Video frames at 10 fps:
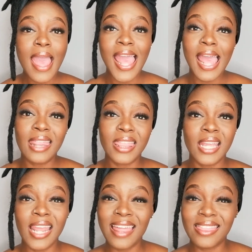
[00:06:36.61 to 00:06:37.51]
and
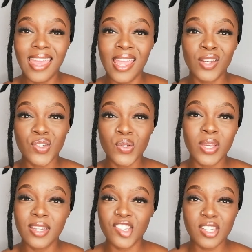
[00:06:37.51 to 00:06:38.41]
then at the end
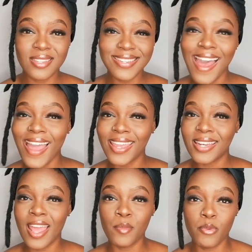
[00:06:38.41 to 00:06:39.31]
you can just tie
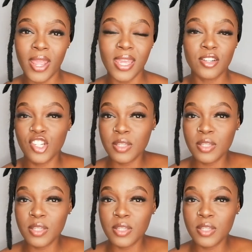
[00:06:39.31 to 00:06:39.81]
it and break it.